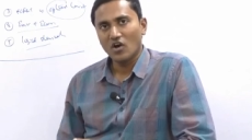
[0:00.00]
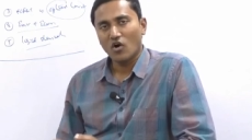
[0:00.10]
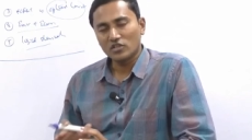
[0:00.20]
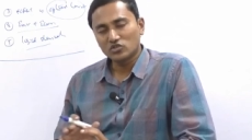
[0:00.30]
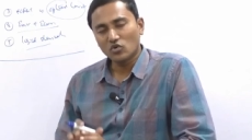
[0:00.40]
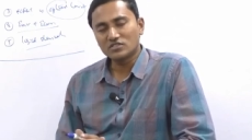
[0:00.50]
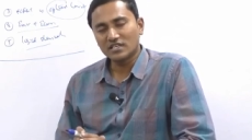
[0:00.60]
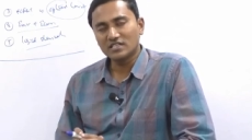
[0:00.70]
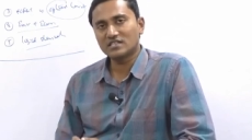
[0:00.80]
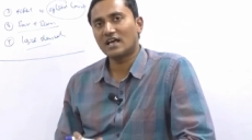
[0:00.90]
on those
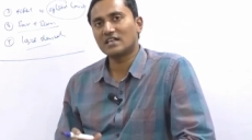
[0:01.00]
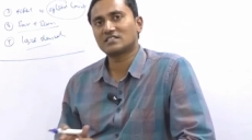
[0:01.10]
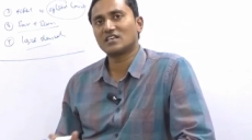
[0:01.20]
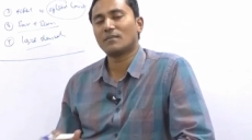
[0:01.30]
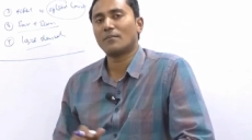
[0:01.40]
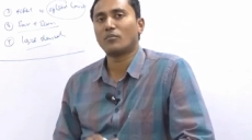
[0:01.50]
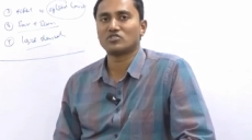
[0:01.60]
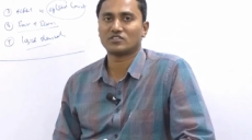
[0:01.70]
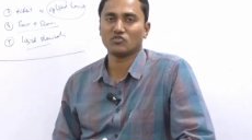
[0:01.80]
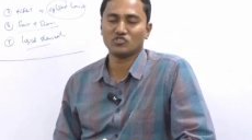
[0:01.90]
things they're asking
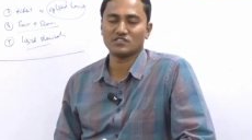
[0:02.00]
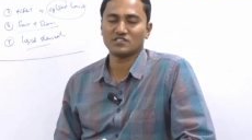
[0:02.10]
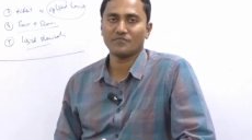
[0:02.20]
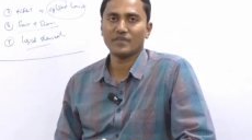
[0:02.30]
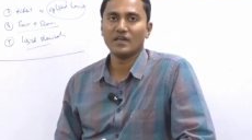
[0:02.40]
map-based questions.